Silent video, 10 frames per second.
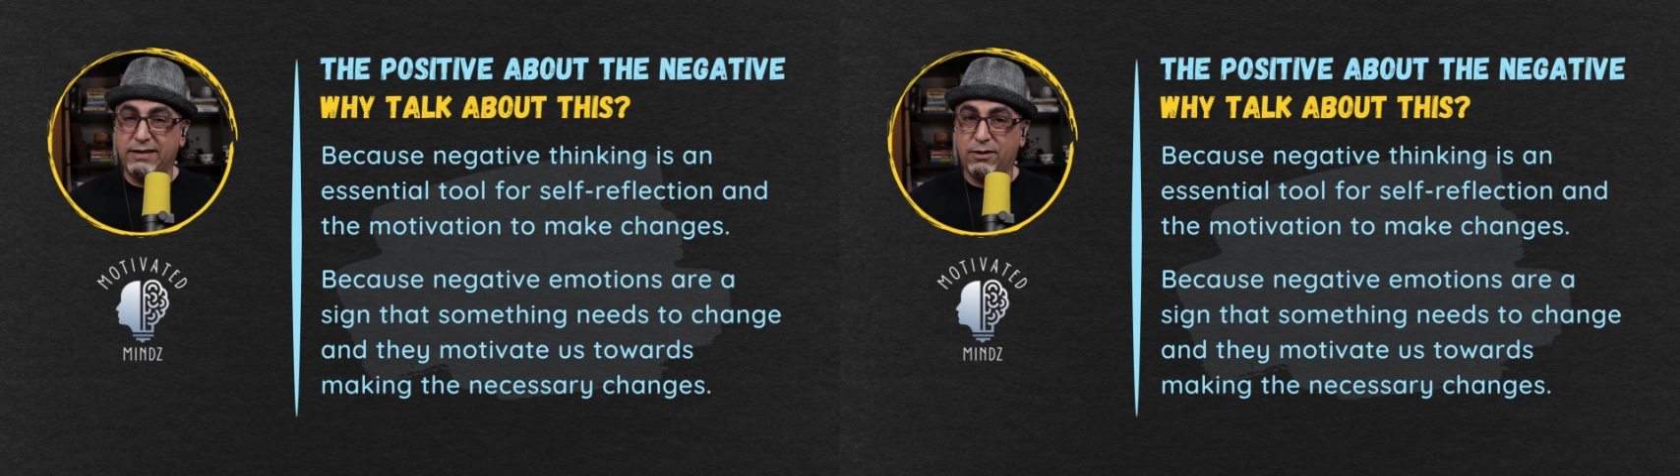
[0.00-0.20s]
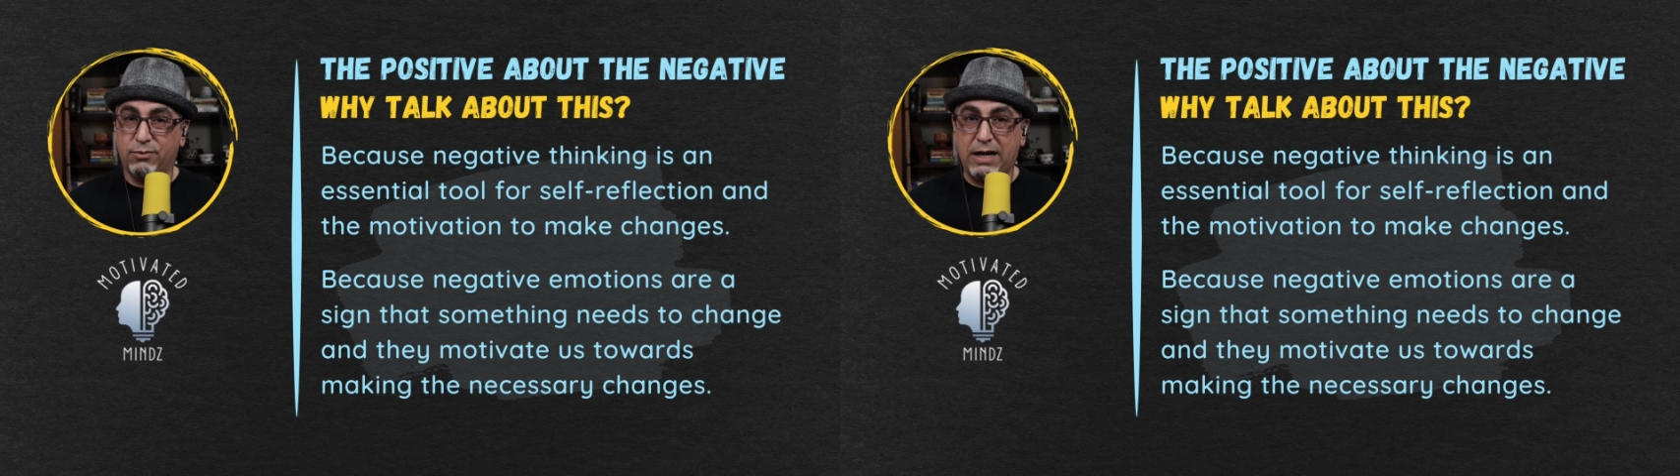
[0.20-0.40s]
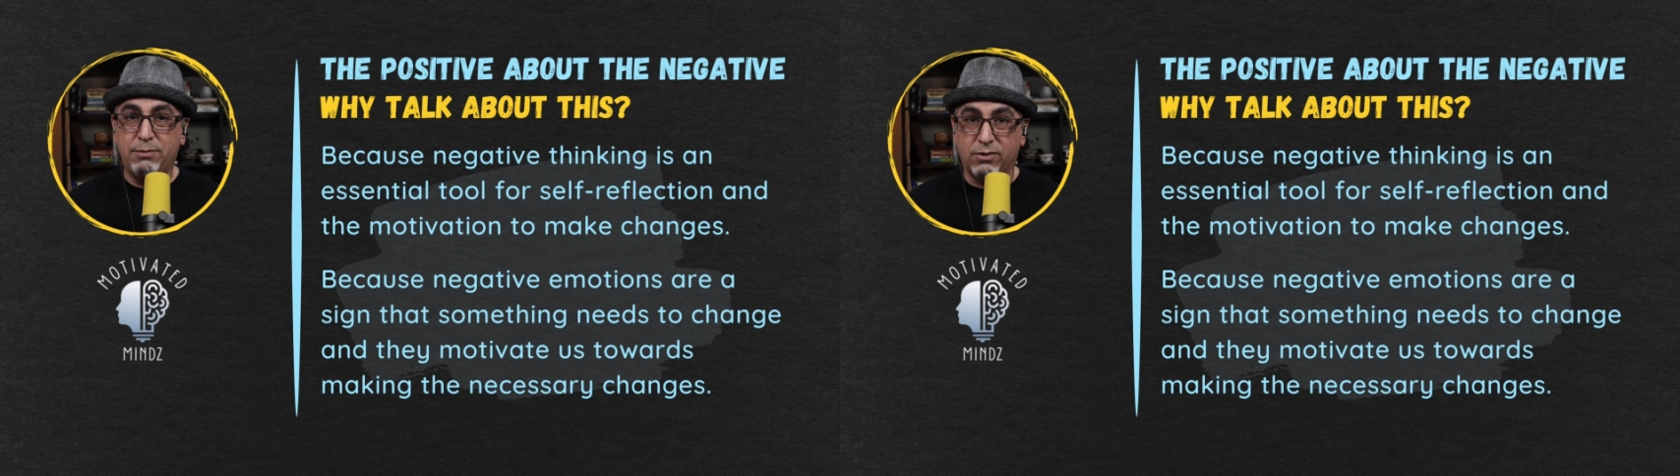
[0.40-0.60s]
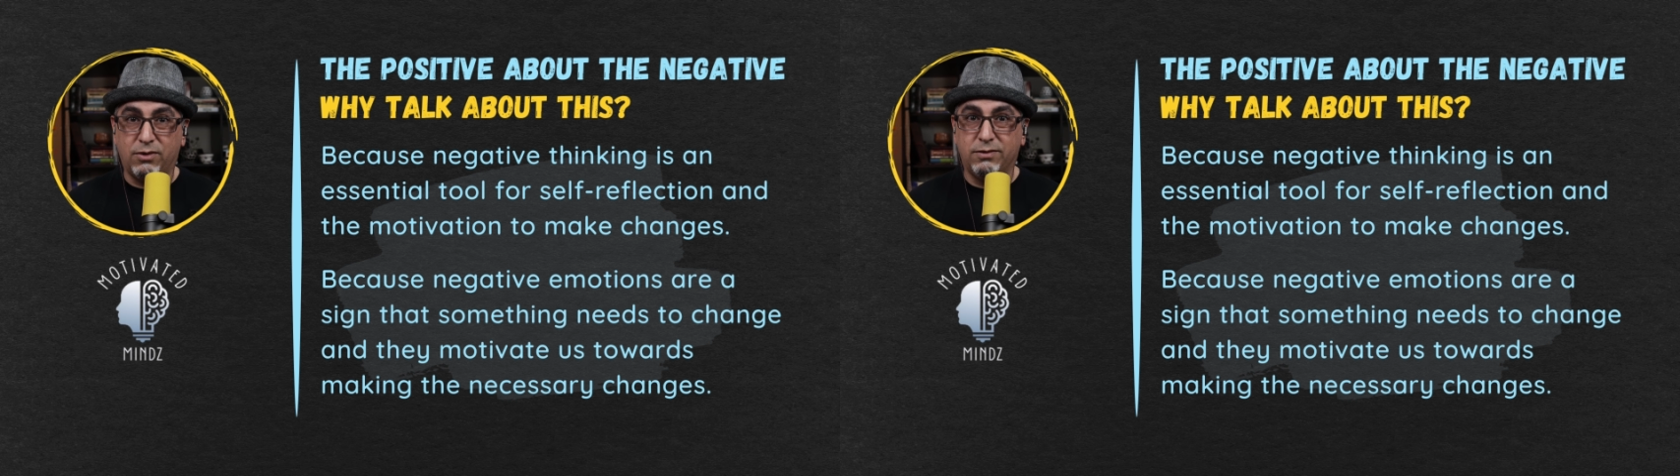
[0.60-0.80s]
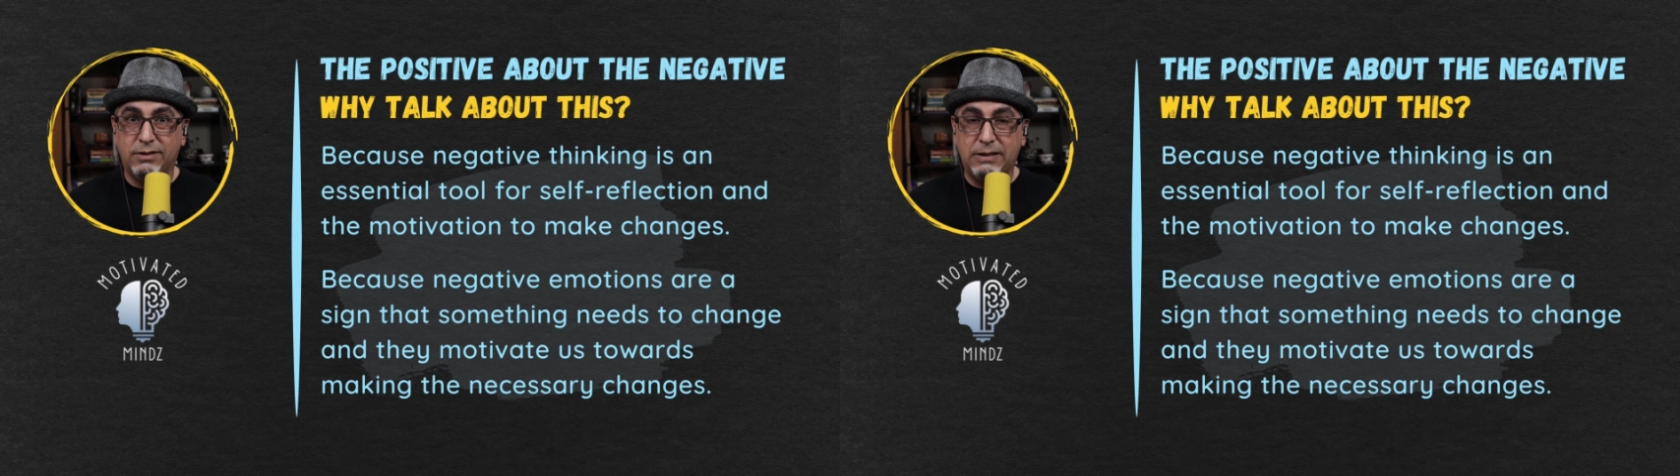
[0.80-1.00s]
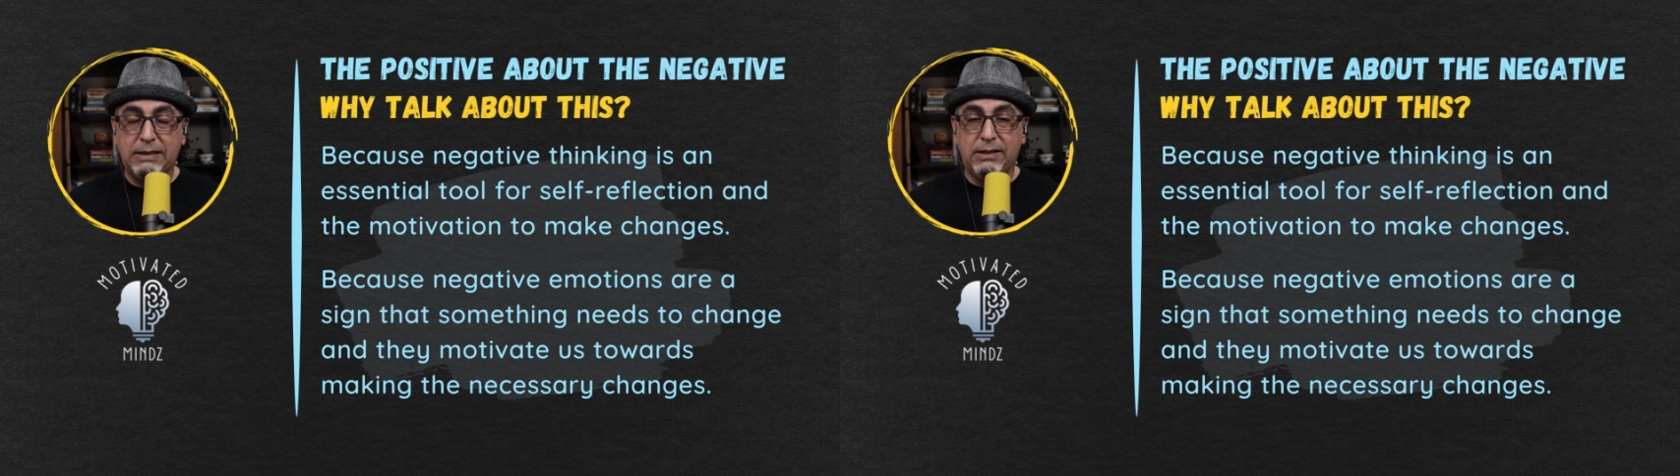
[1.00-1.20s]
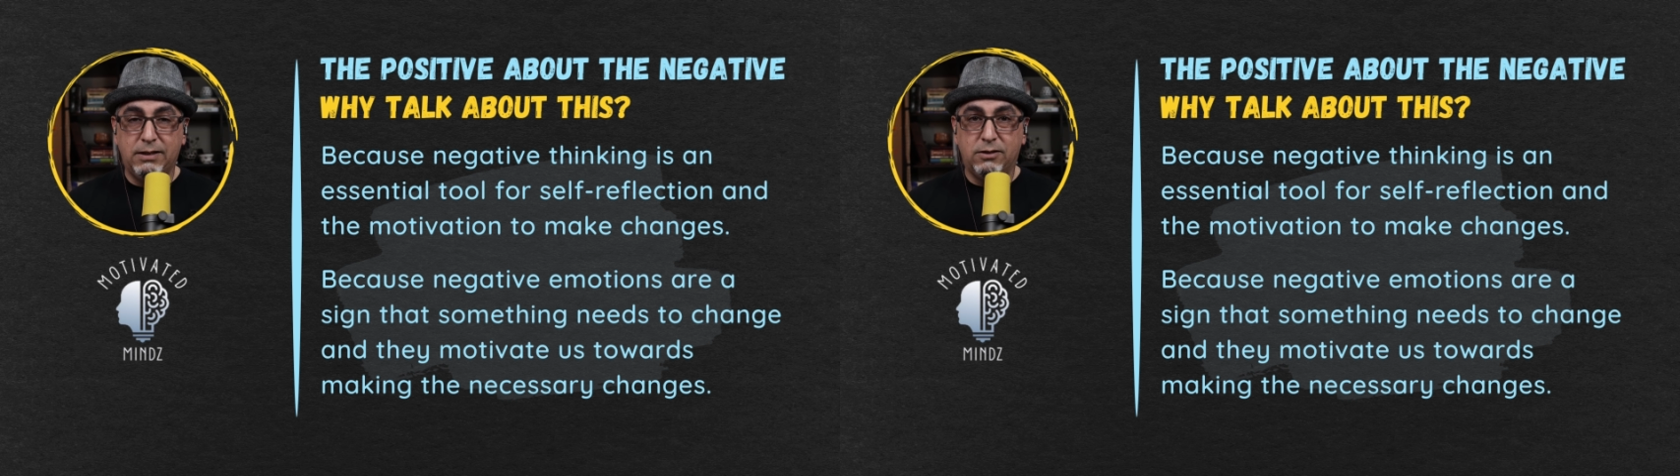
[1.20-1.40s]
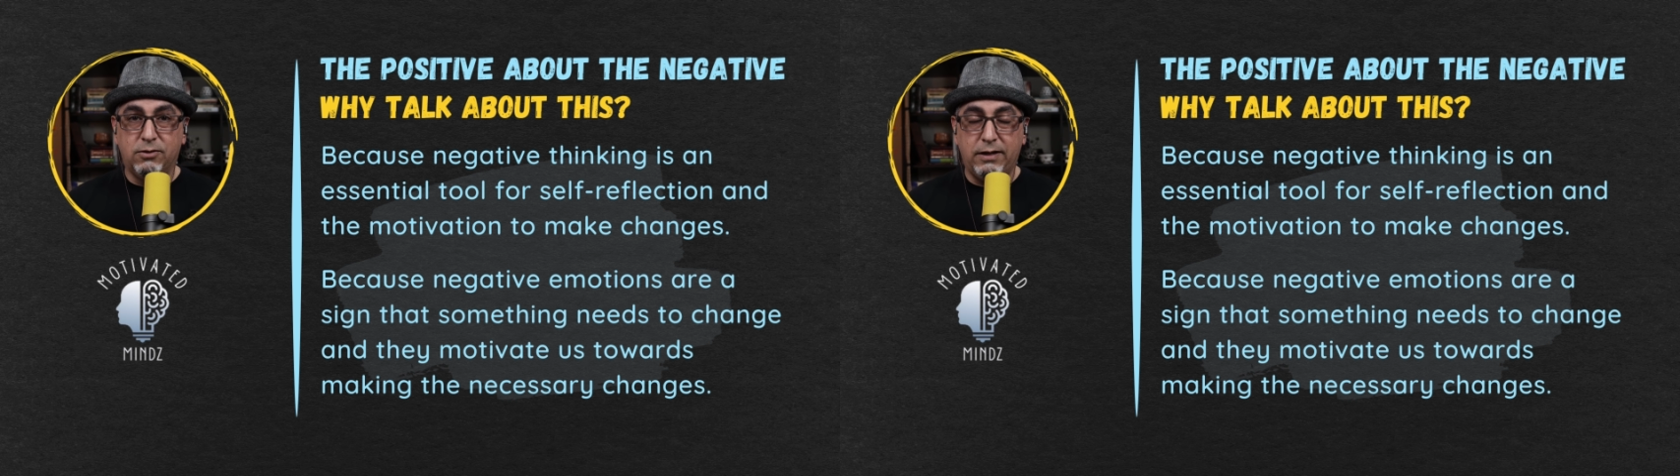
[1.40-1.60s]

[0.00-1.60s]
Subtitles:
rabbit hole, right?